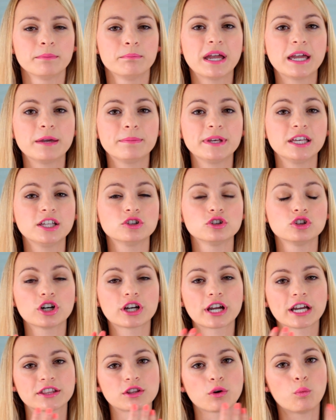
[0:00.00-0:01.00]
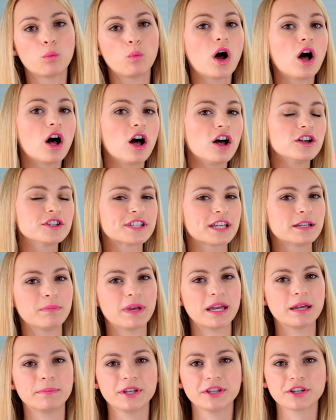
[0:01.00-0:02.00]
maybe look at the walls, and
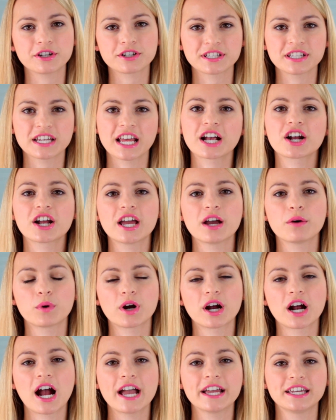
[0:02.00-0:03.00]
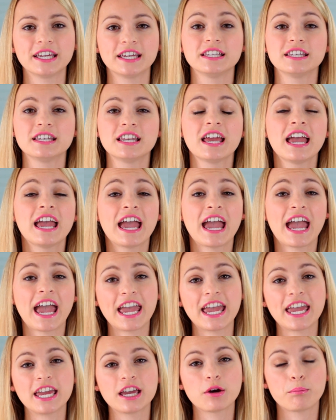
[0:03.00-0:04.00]
maybe there's an area where I can
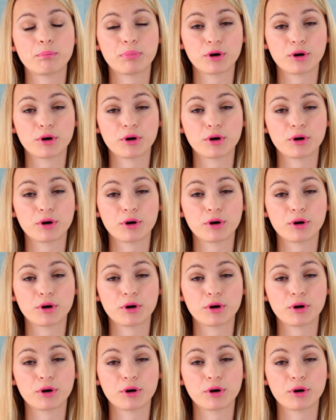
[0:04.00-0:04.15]
hang